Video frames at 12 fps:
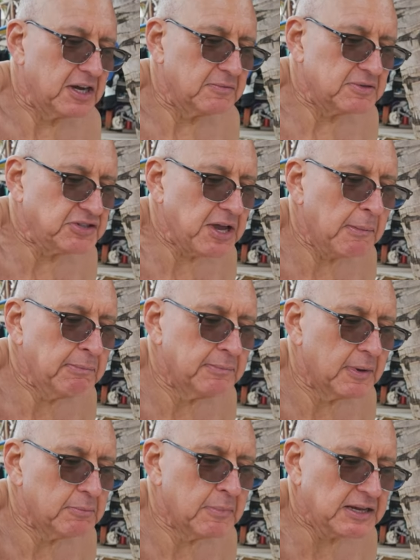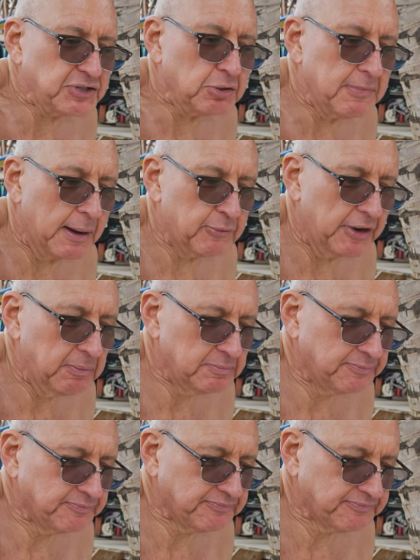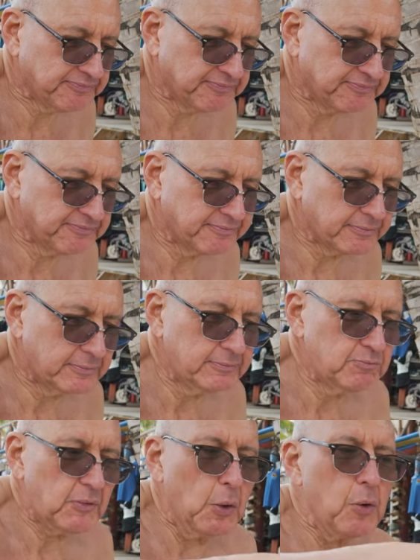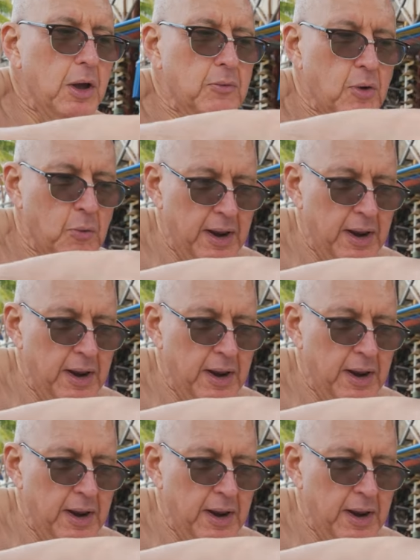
uh, some muscle memory. Some muscle memory required,